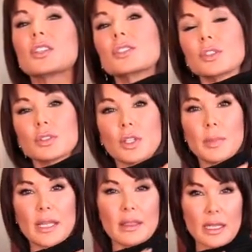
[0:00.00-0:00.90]
You can do so
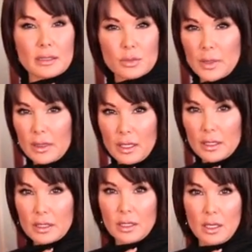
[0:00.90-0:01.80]
many things with
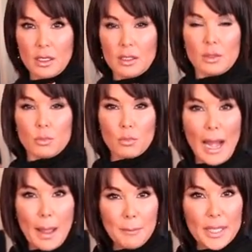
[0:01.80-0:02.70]
it.
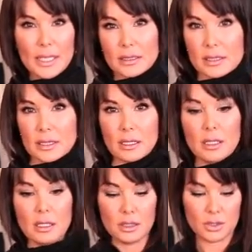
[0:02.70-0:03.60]
Wrap it,
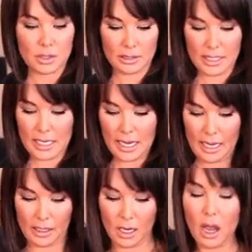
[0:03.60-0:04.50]
just let it
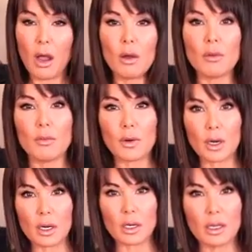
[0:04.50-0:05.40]
hang
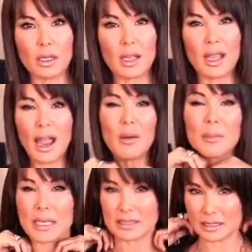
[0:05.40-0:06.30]
over. How
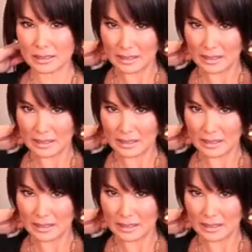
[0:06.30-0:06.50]
amazing is